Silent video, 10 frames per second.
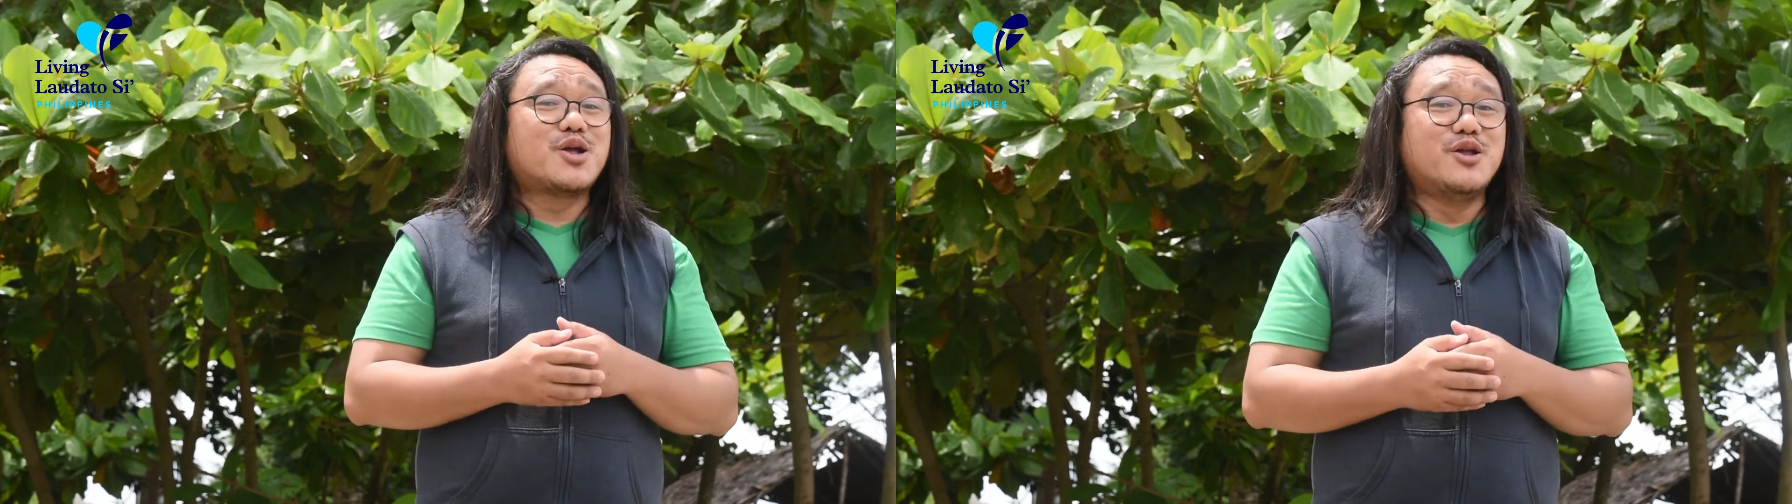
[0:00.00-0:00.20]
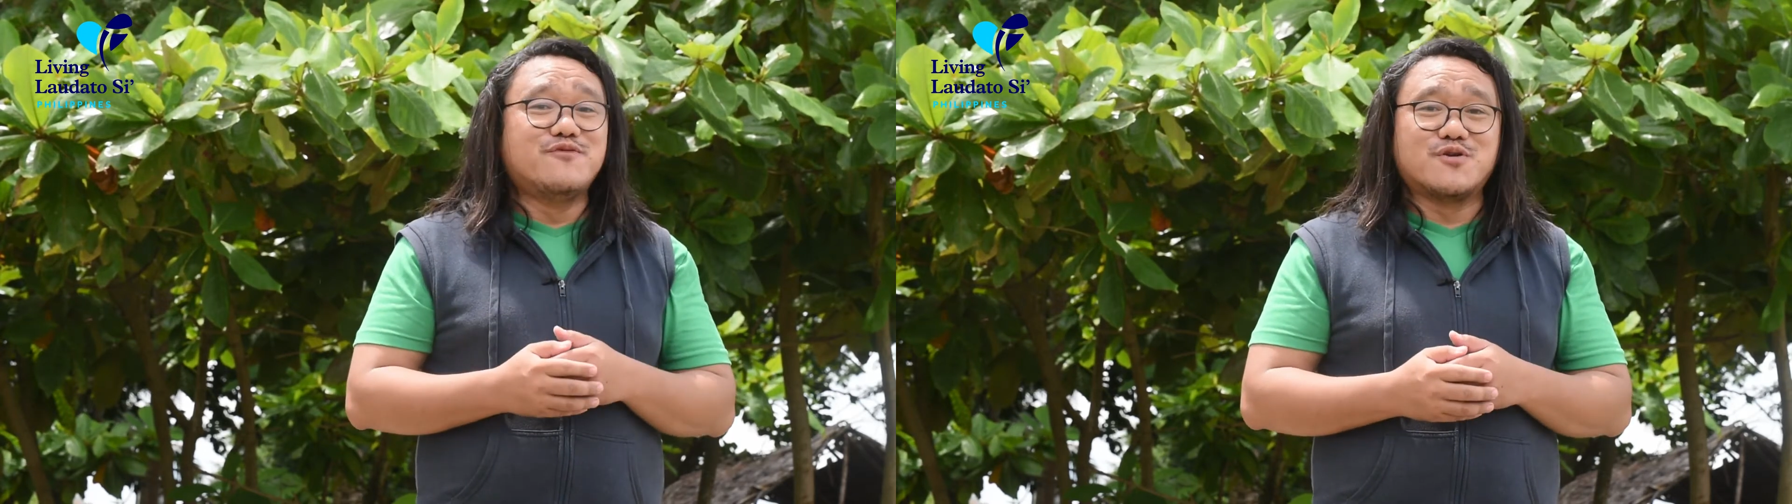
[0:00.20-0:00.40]

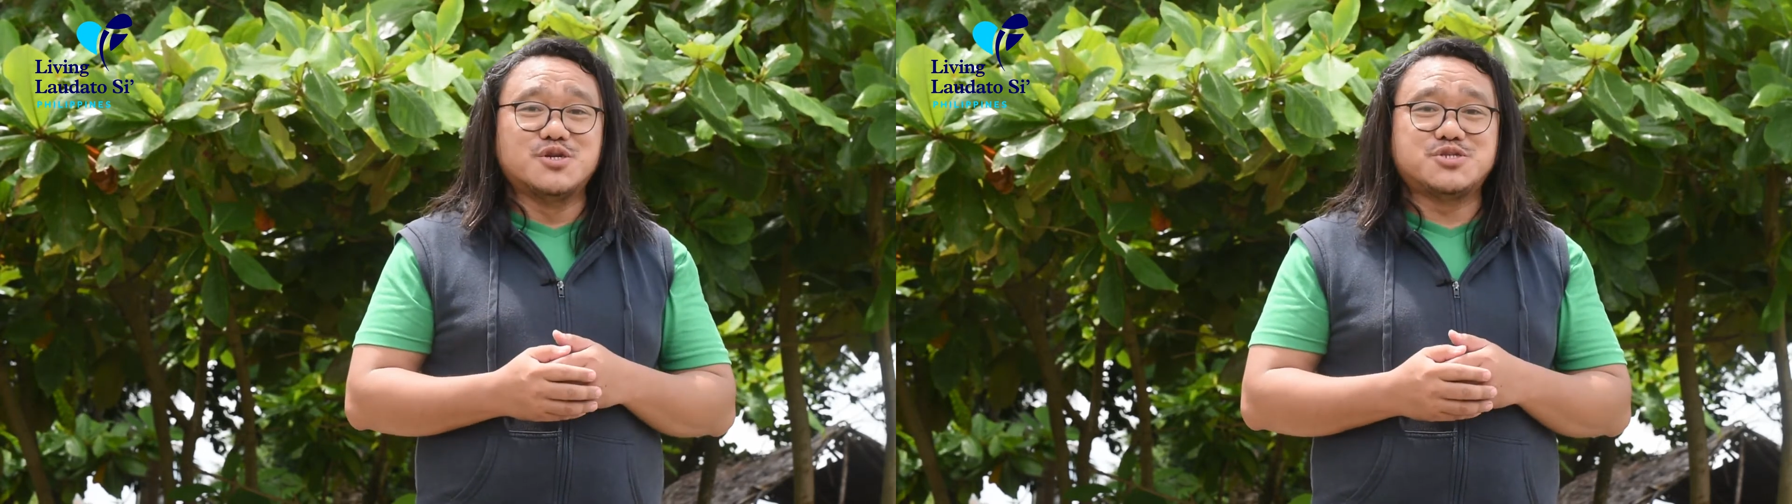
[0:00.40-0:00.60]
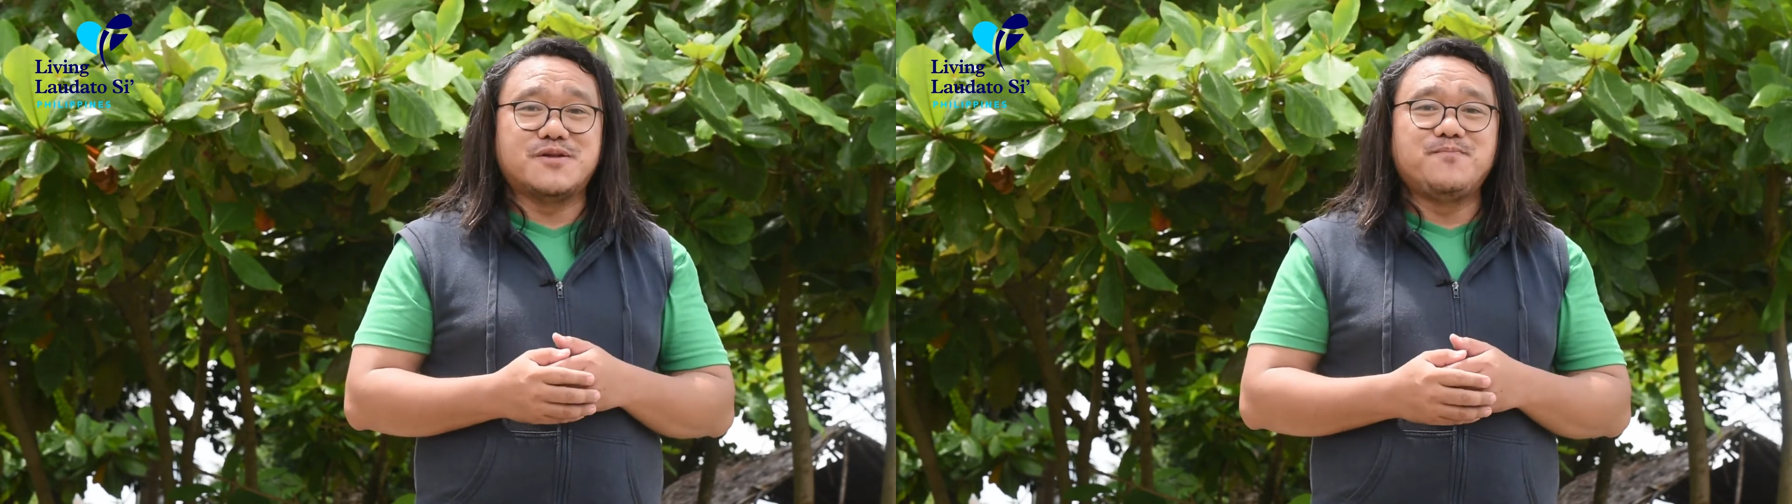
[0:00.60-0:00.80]

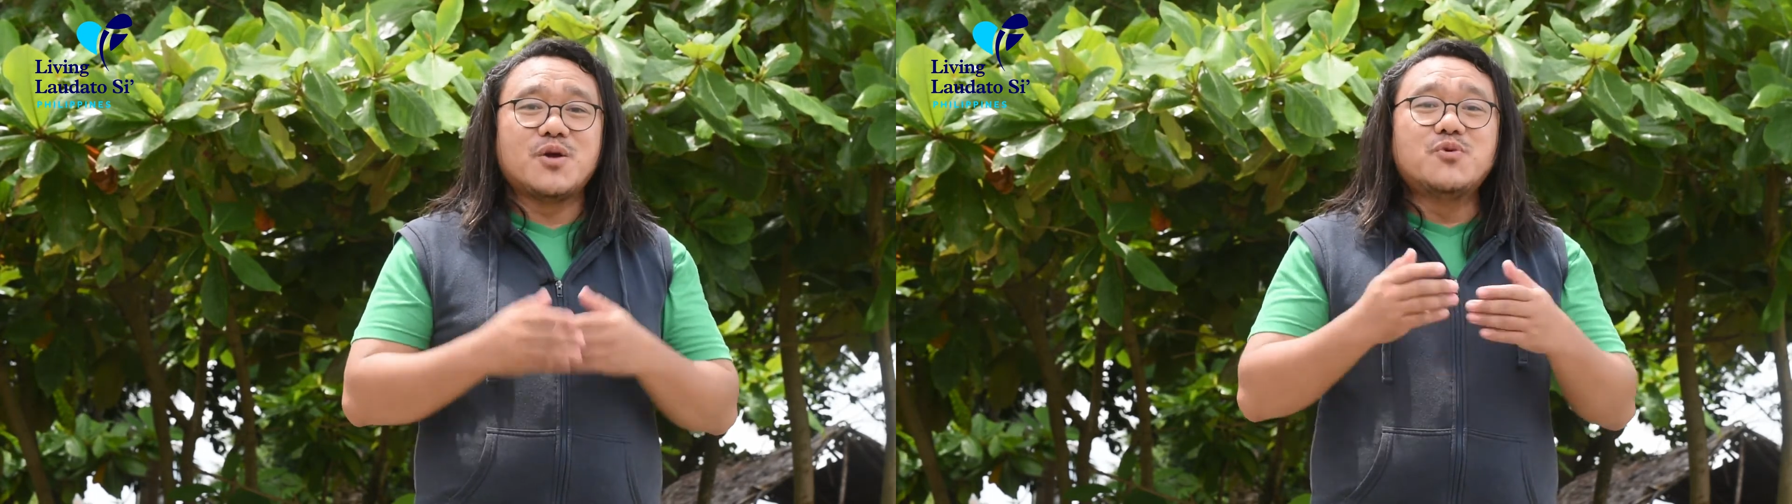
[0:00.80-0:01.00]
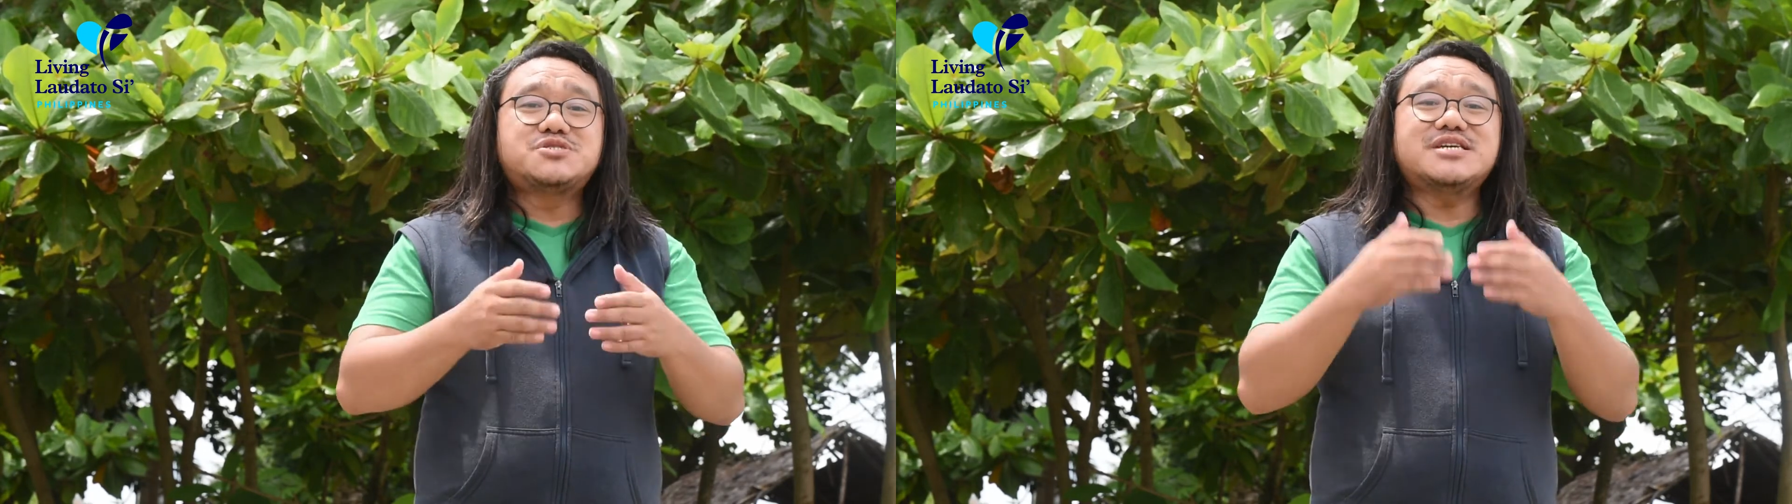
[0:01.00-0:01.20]
conversion,
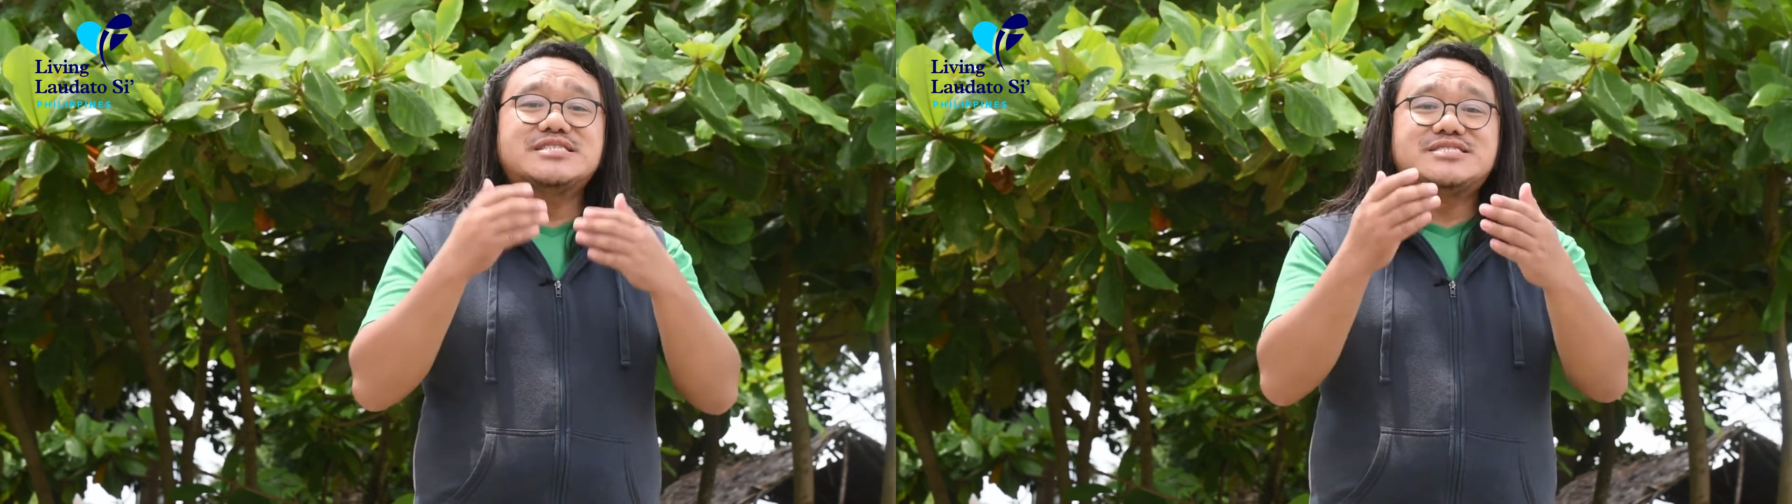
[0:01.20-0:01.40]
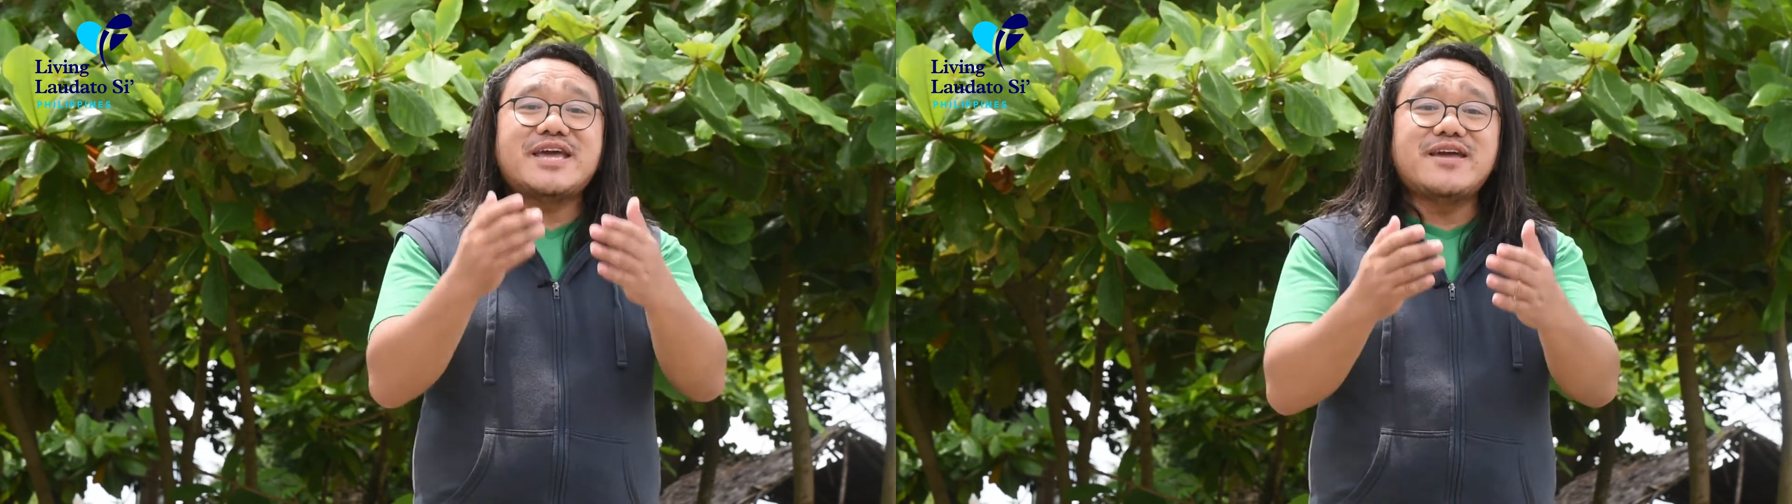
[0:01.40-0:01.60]
which
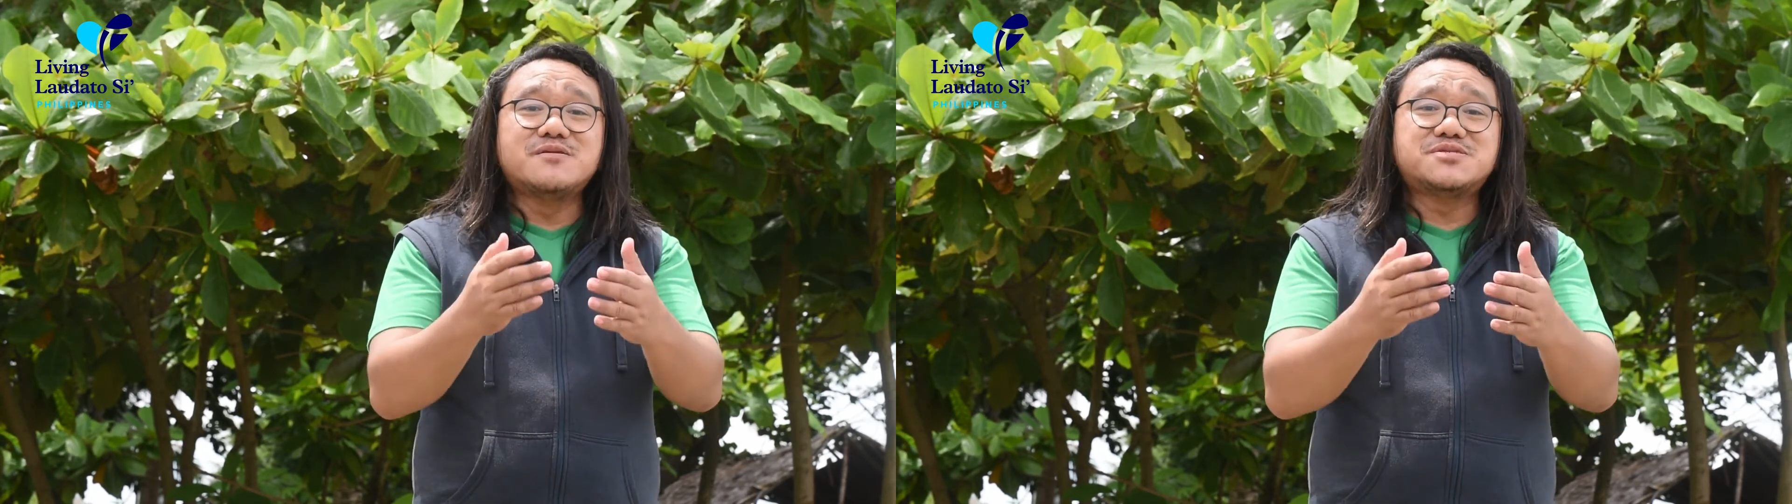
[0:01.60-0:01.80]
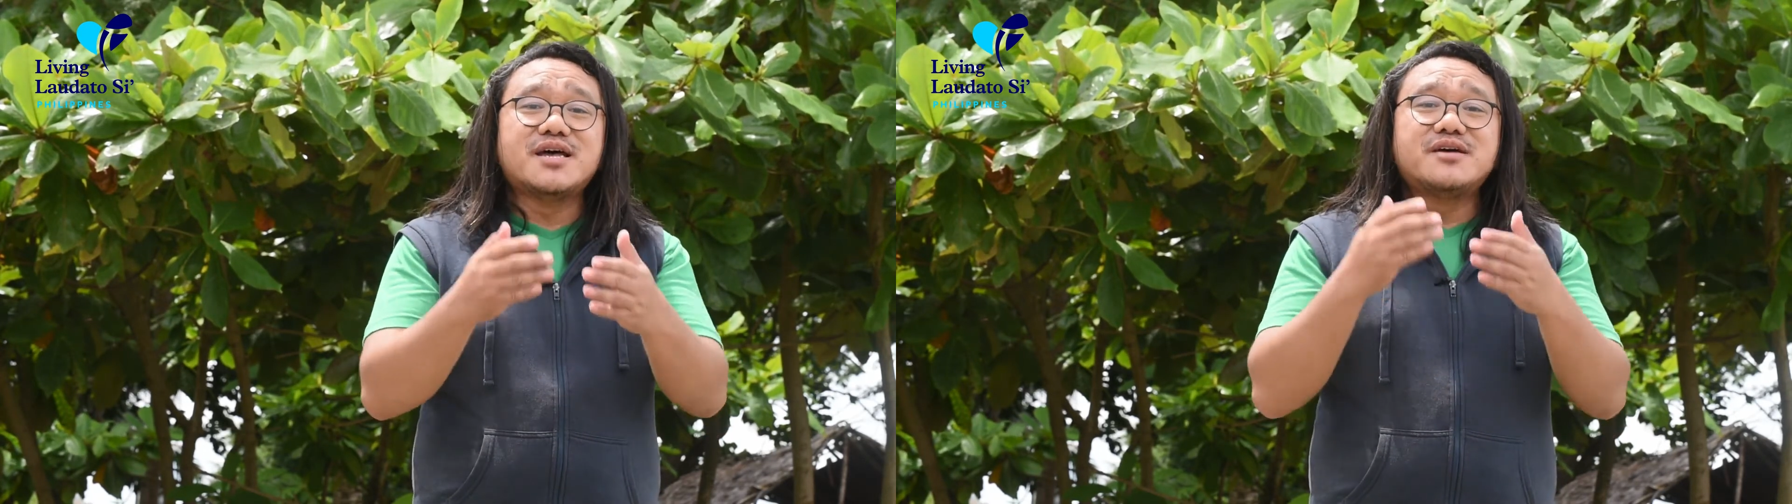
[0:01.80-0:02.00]

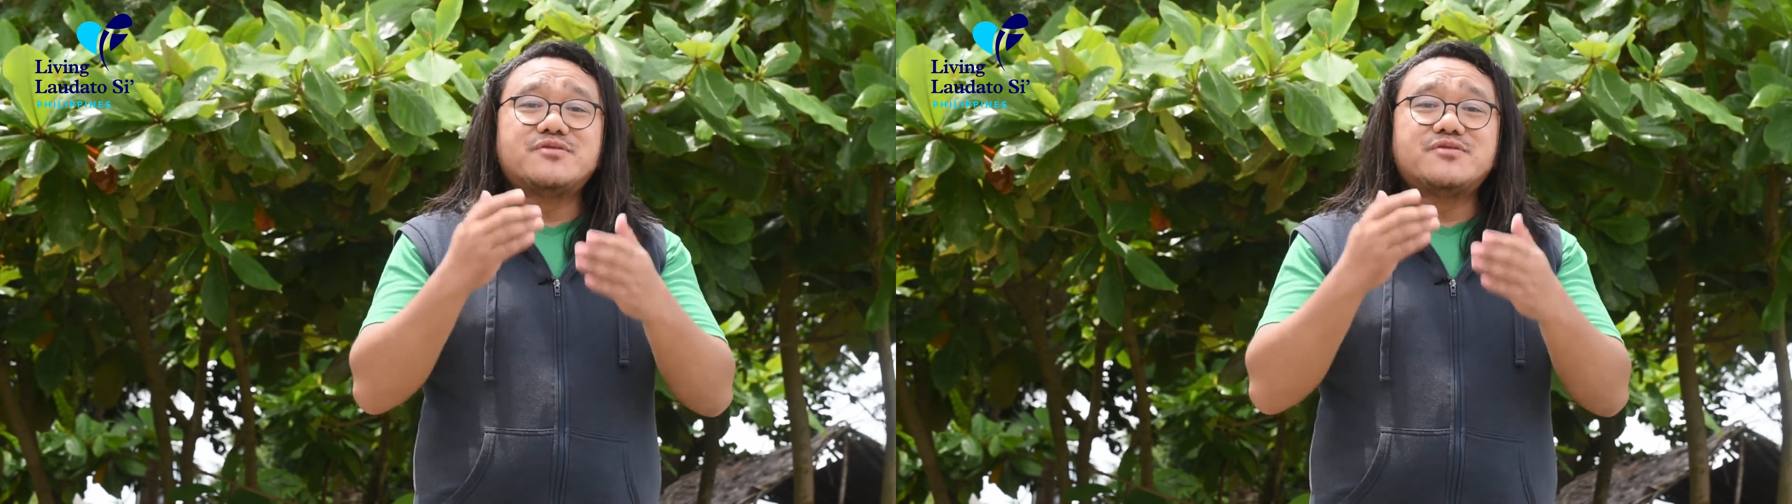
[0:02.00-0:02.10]
entails